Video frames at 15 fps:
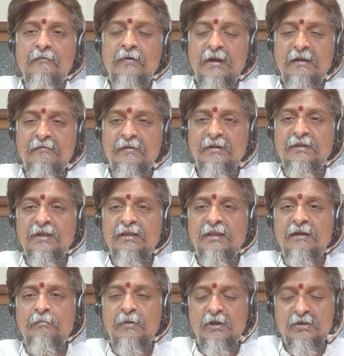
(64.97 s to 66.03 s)
for everything,
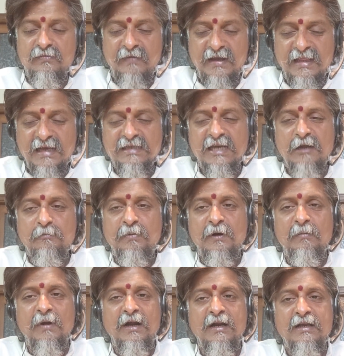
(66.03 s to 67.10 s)
that because Vedas are
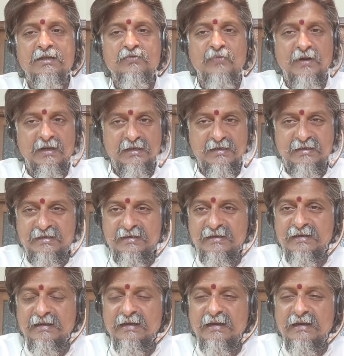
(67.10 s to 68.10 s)
Pramanas for us.